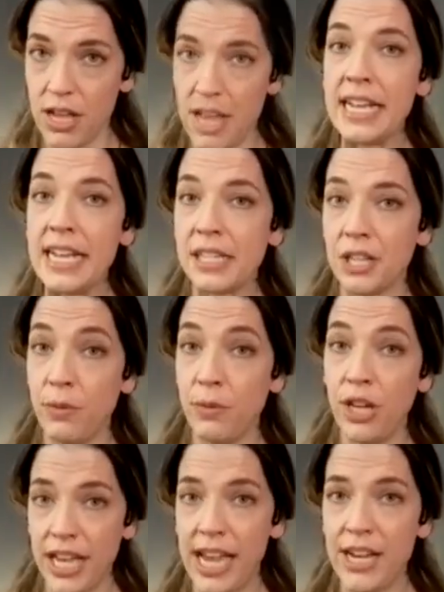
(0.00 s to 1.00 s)
and as a
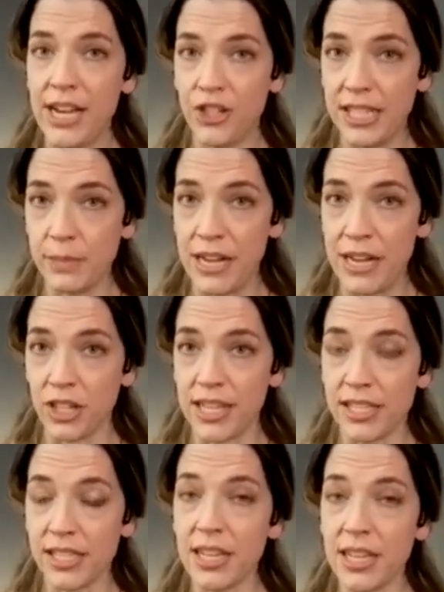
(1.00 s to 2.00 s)
communication
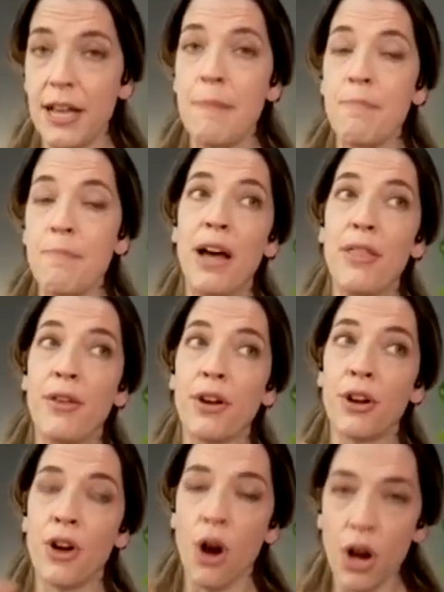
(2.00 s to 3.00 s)
specialist, but
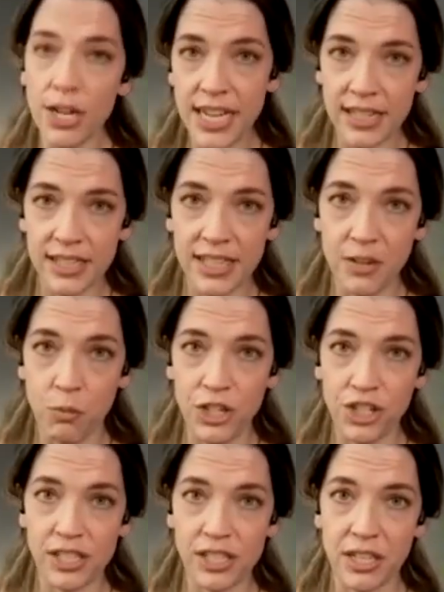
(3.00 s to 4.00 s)
the context in
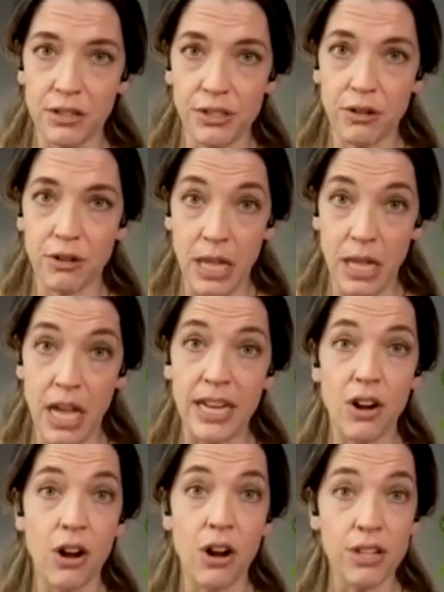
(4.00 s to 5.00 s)
which the skills are
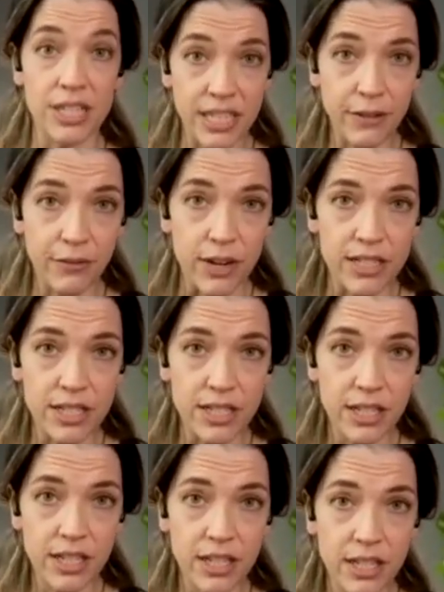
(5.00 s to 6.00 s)
applied are
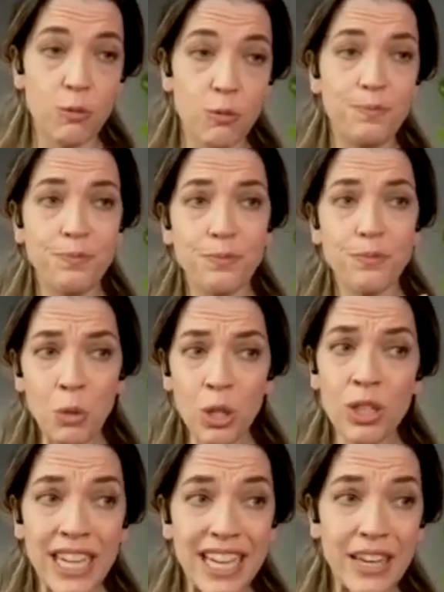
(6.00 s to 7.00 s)
different. So when
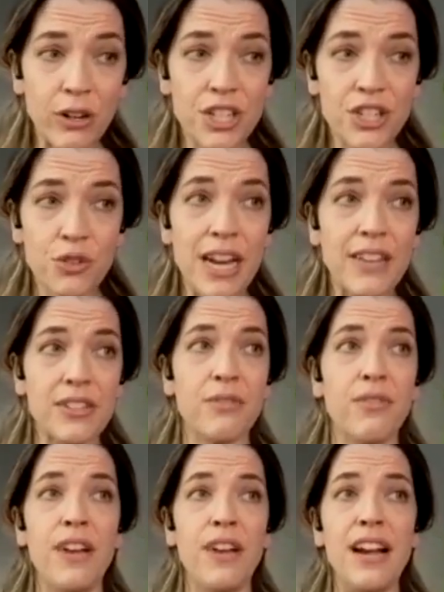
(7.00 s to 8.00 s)
we're looking at our strengths,
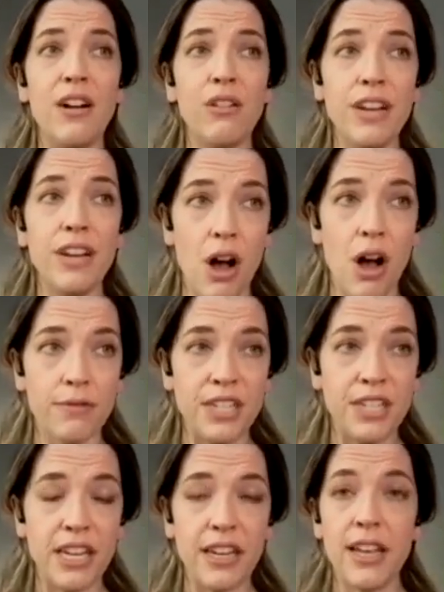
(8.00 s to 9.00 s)
very
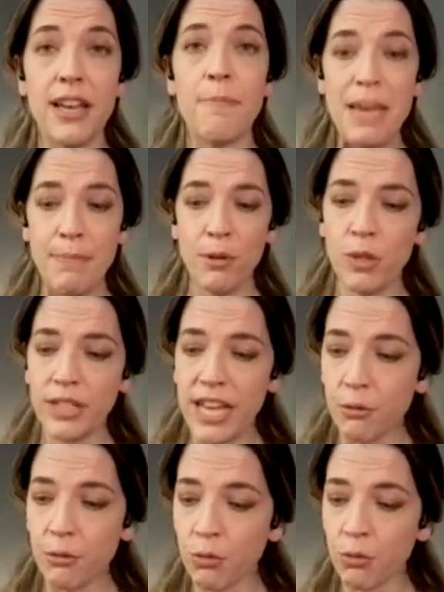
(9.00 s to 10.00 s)
often people will
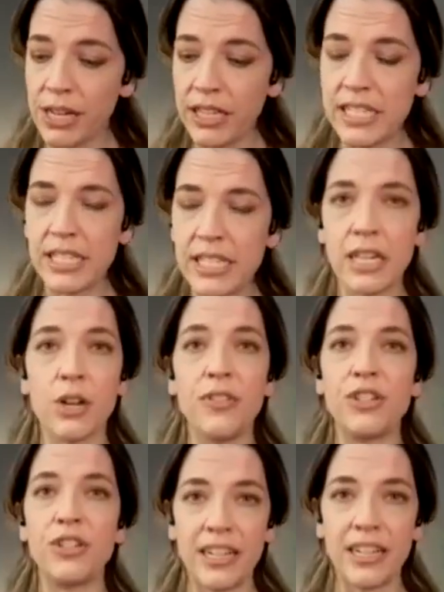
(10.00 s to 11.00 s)
get really stuck on
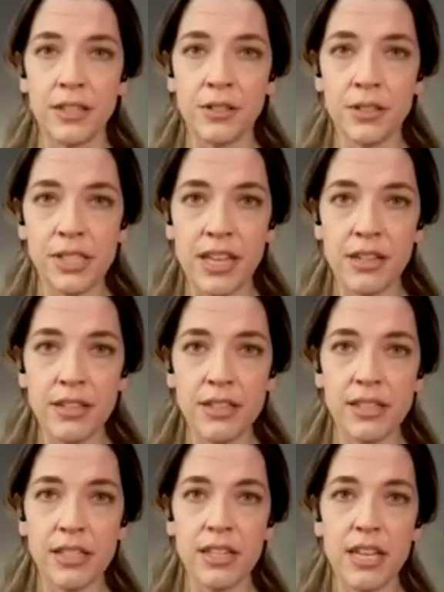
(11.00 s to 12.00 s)
their technical
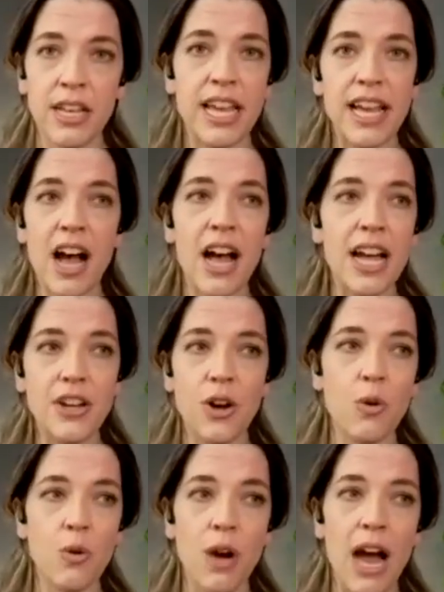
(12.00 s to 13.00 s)
skills. Like, I
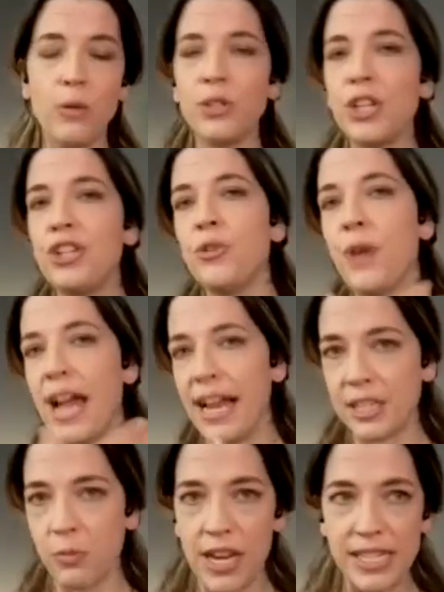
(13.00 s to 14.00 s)
know how to do
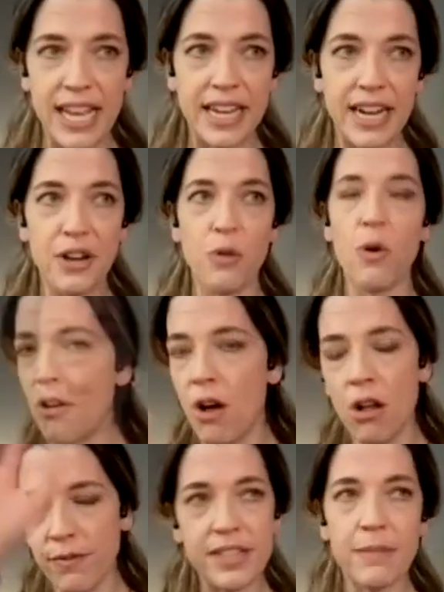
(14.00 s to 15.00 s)
X, Y, Z. I know
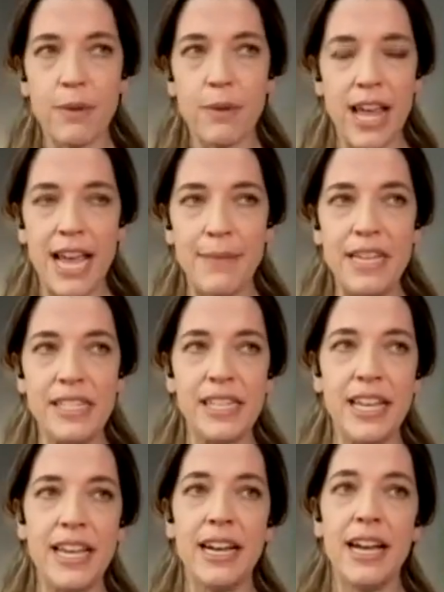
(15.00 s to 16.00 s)
all of this about
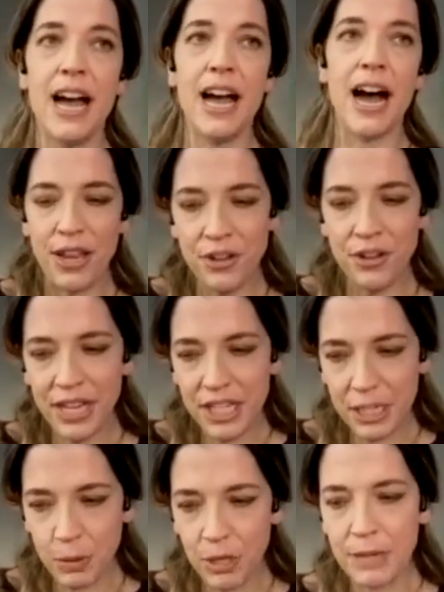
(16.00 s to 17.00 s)
ABC. But then you
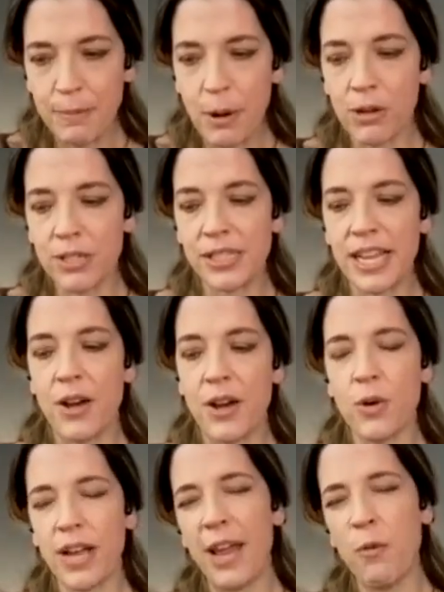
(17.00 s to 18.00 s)
need to pull it apart and
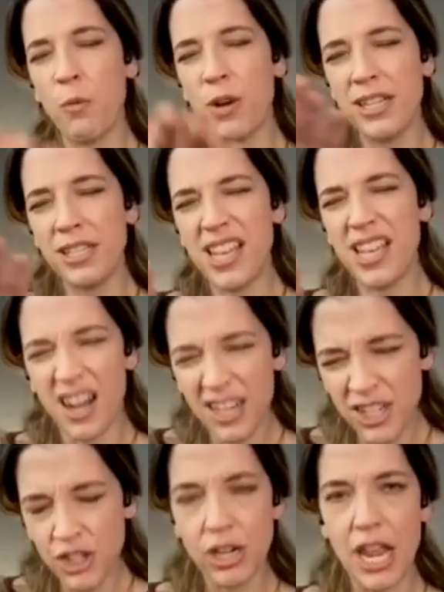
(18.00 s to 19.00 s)
say, okay, what is the
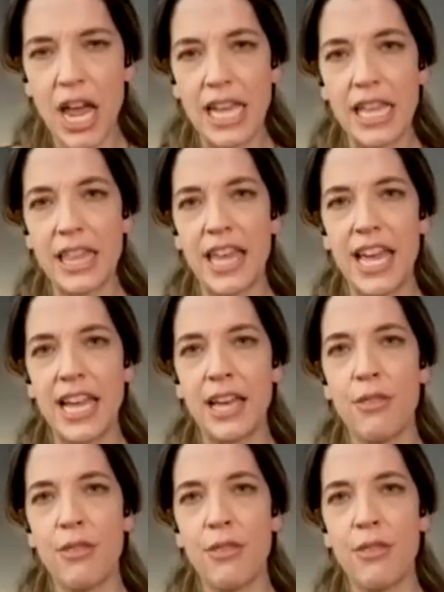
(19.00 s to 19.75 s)
underlying thing